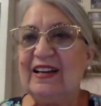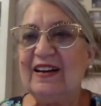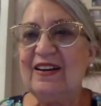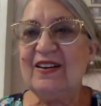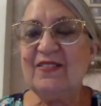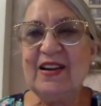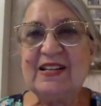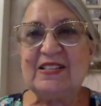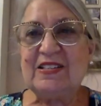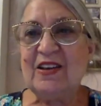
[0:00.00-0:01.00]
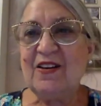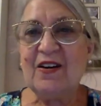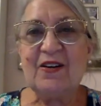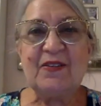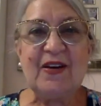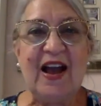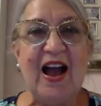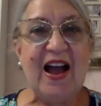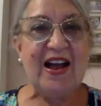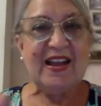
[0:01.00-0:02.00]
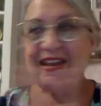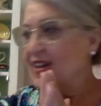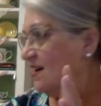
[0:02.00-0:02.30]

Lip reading: All right, so I